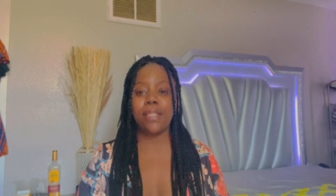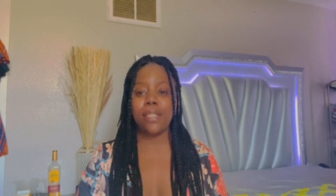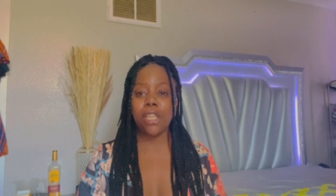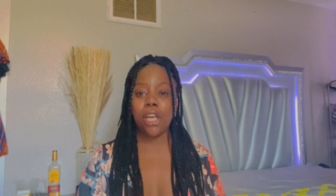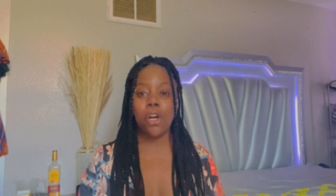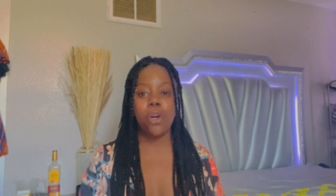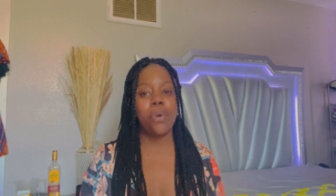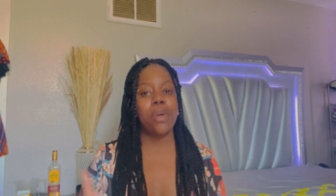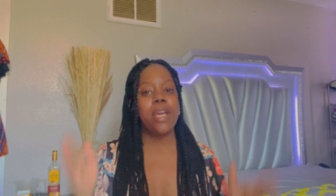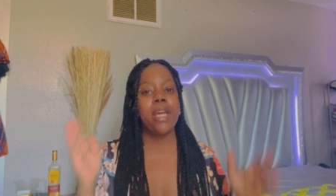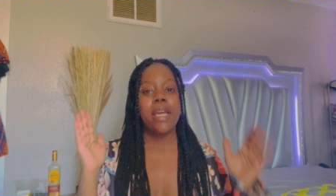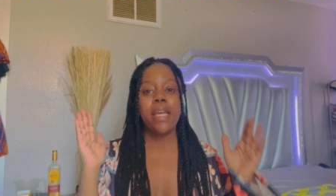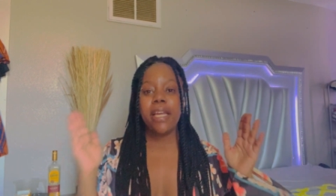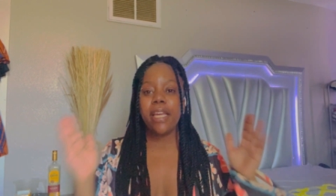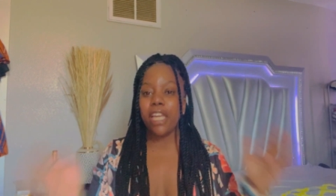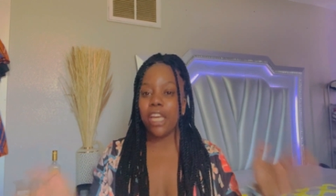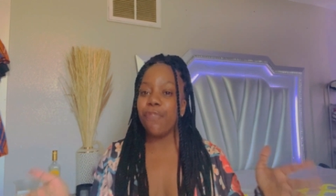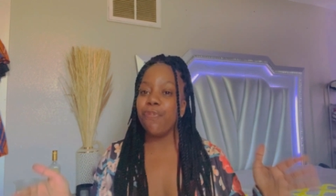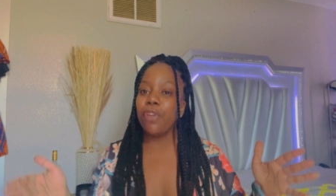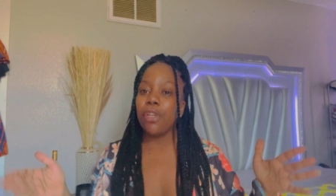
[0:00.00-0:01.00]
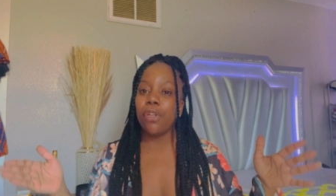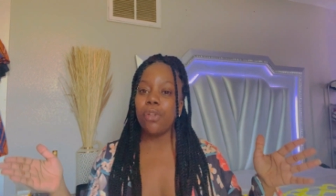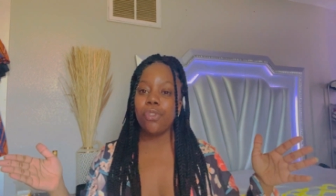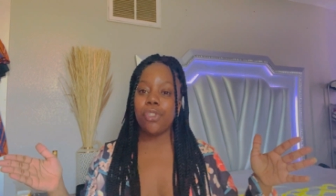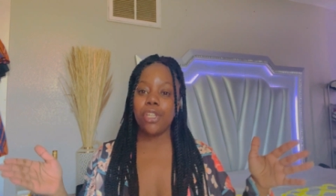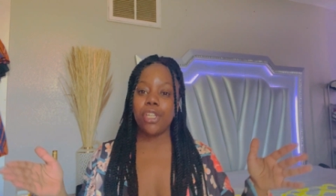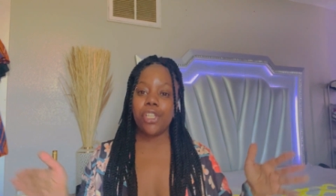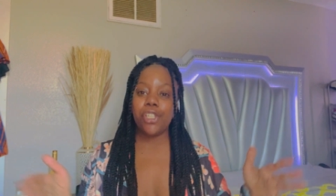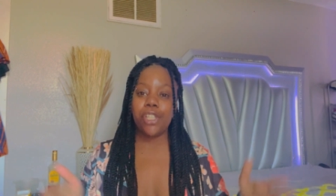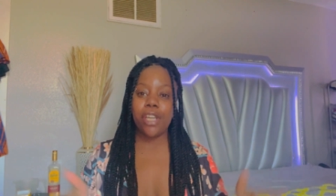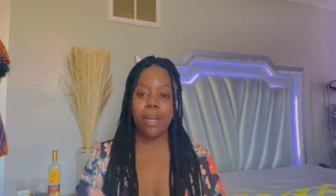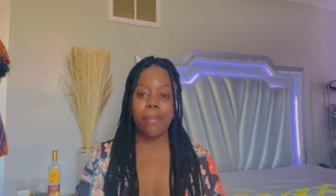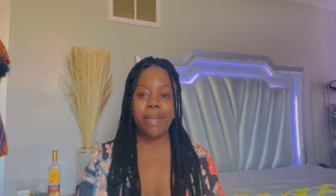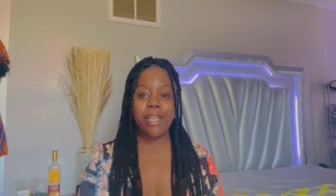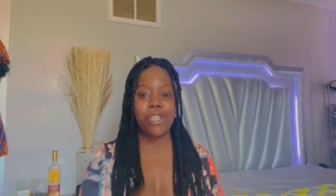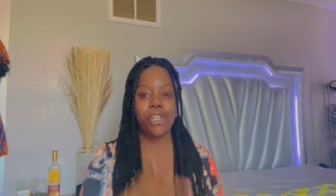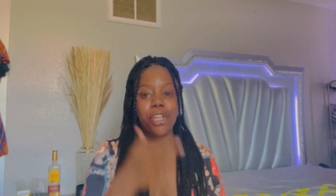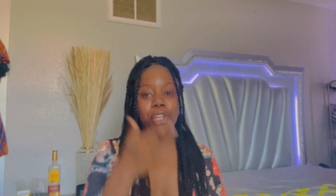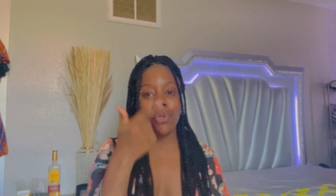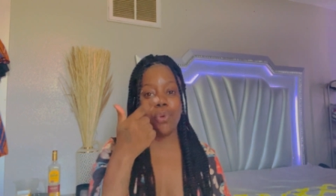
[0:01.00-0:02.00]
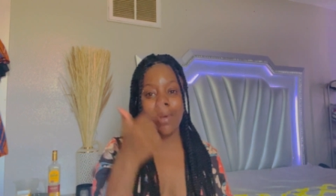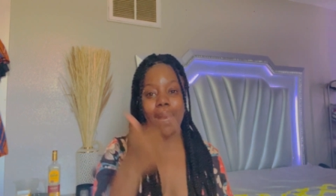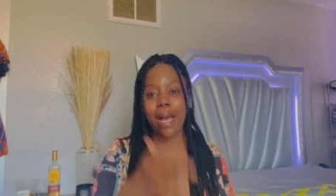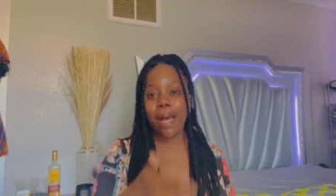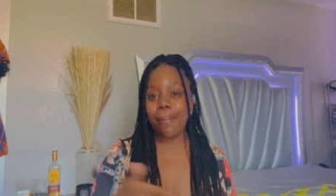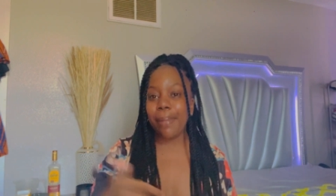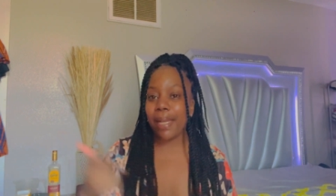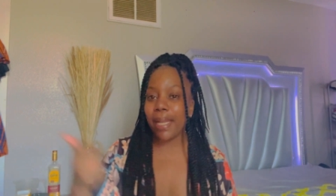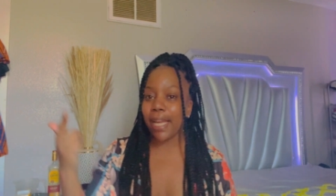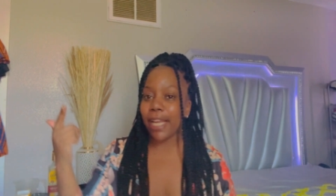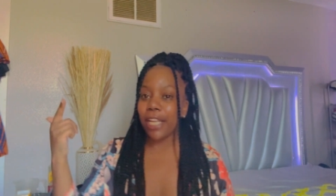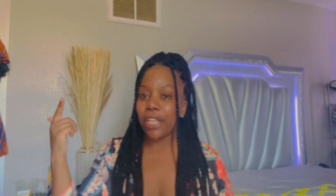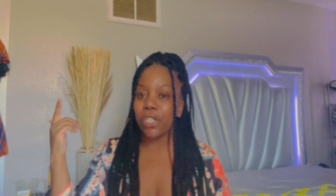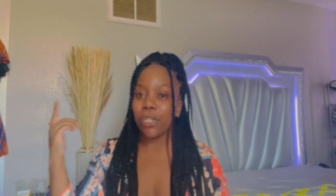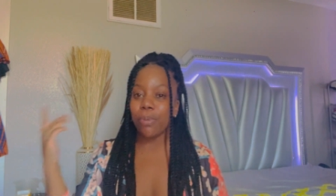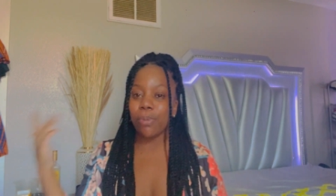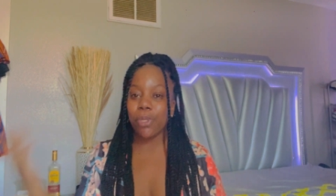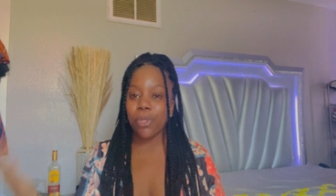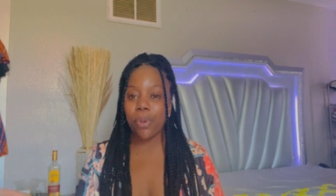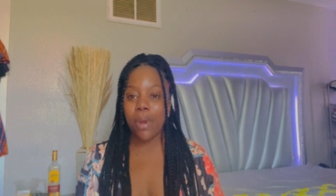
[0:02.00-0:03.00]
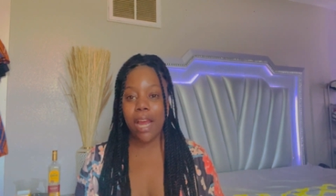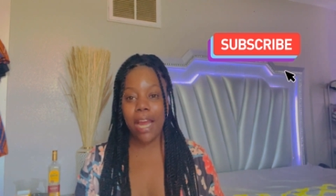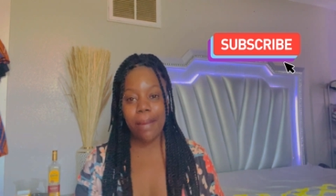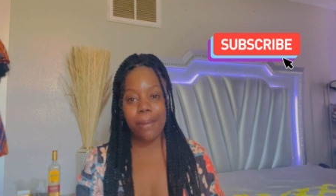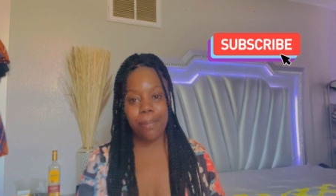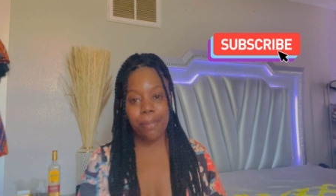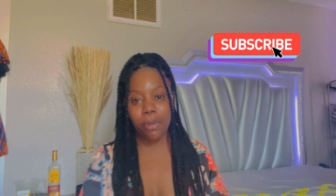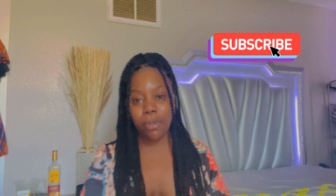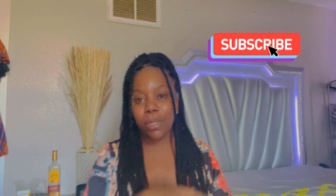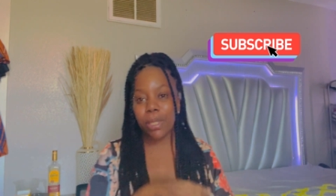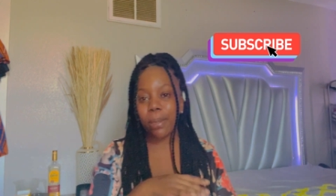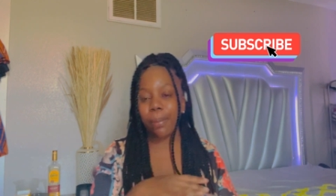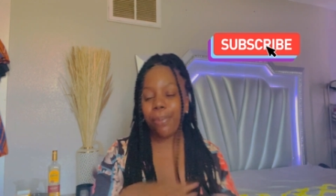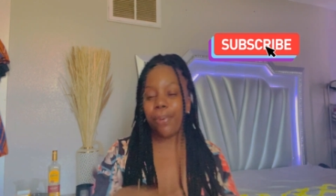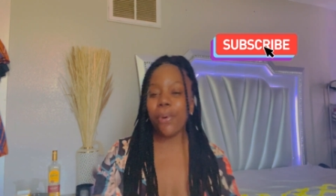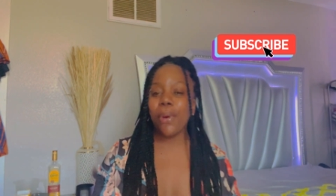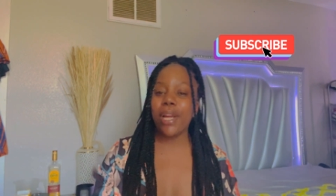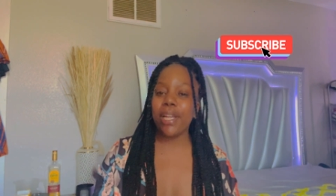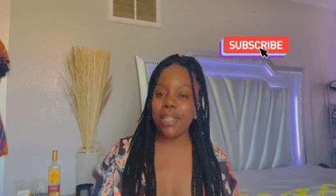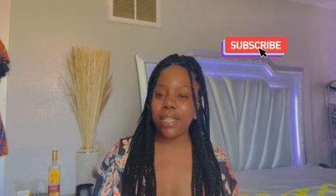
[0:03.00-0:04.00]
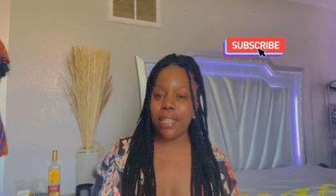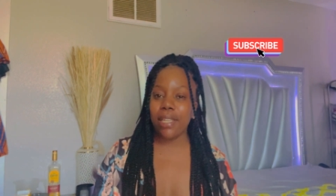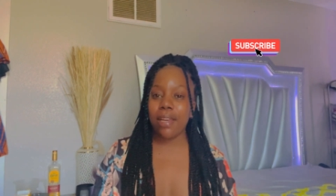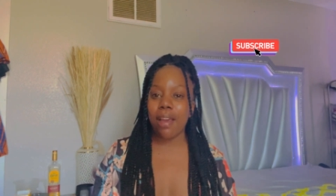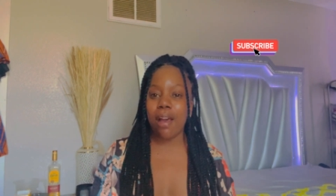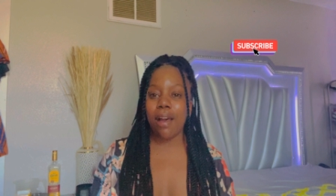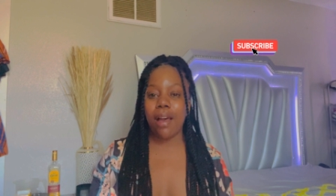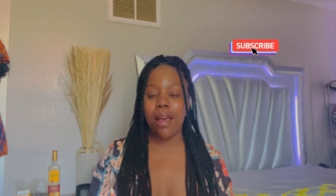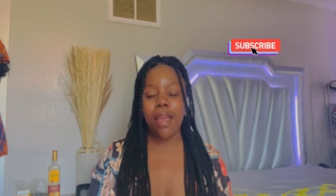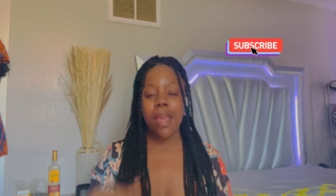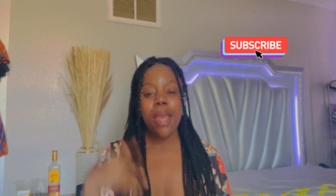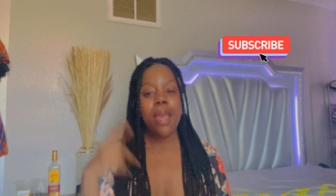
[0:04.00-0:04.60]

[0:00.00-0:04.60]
So if you're new to the channel, make sure you comment, like, and subscribe. And most importantly, y'all,